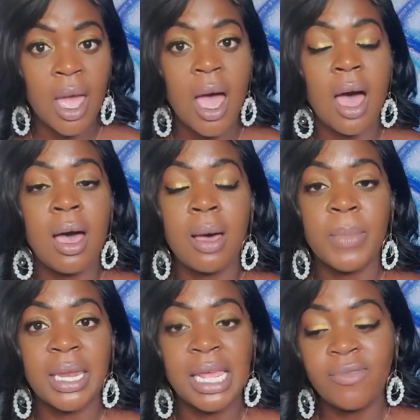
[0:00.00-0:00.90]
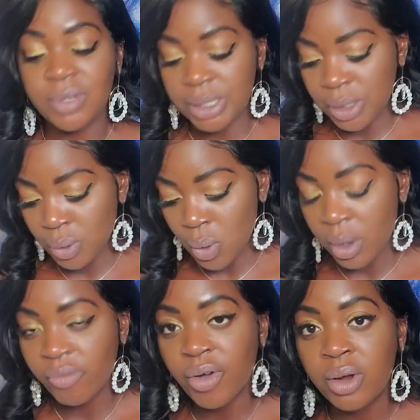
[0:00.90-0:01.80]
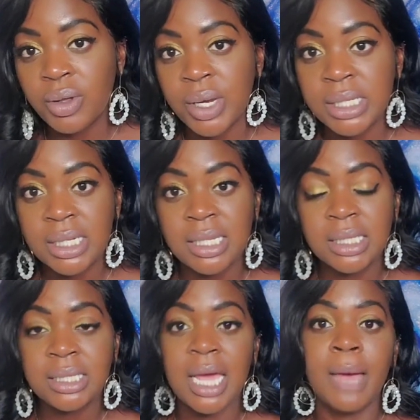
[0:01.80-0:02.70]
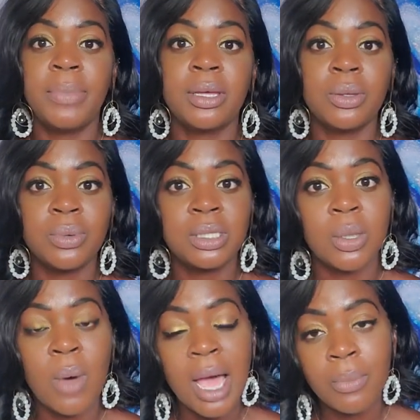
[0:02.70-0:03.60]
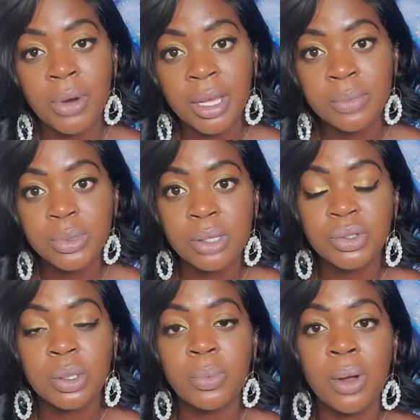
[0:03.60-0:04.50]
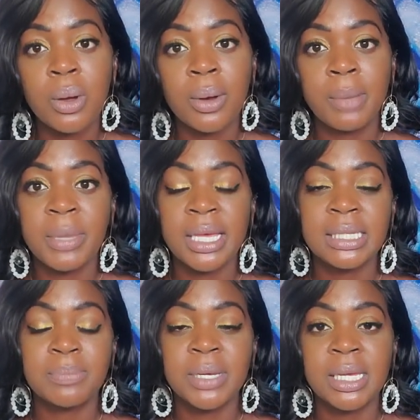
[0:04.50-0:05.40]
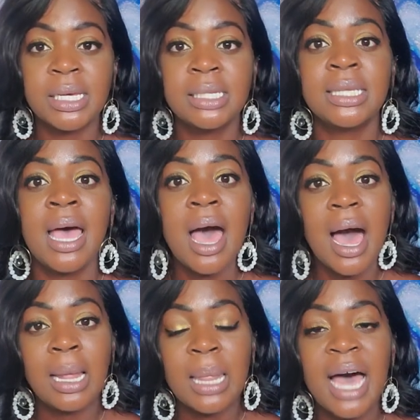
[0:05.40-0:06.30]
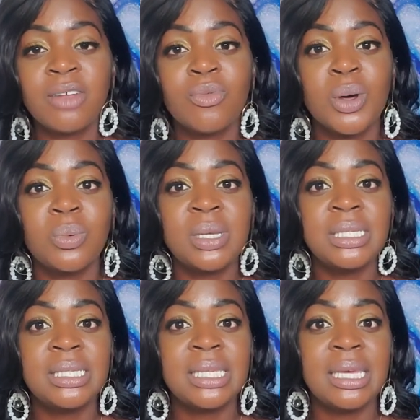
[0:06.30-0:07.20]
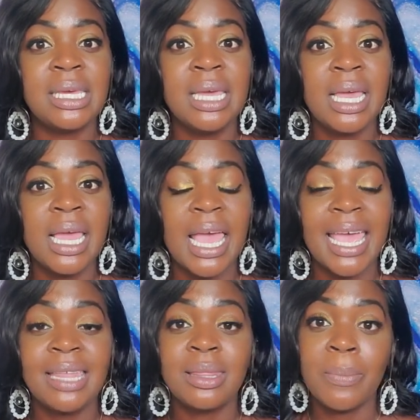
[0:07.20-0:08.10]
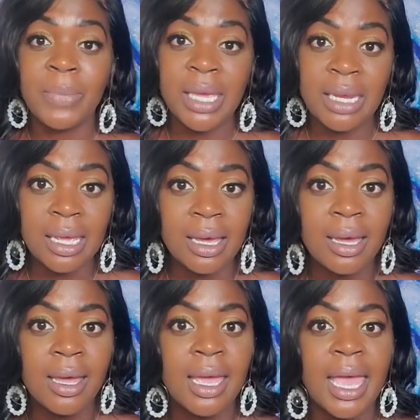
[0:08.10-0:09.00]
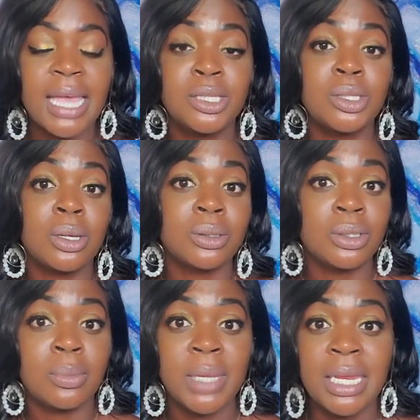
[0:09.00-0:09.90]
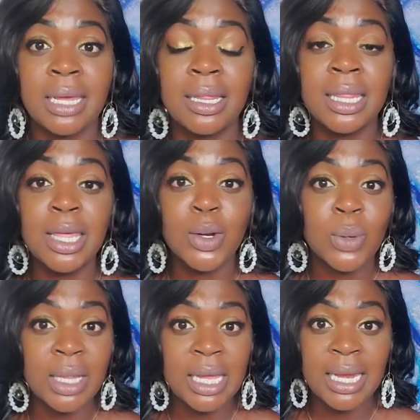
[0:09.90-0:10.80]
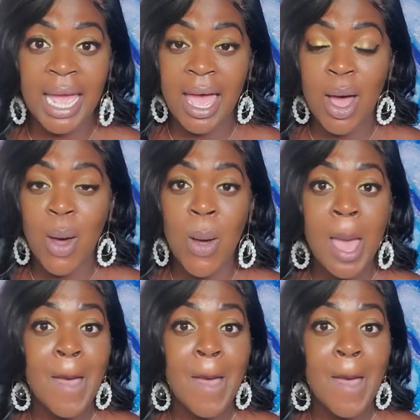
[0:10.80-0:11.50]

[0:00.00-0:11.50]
And even still going further into this topic, the reason why I bring up social programming is because a lot of what we see in the media, in social media, literally now,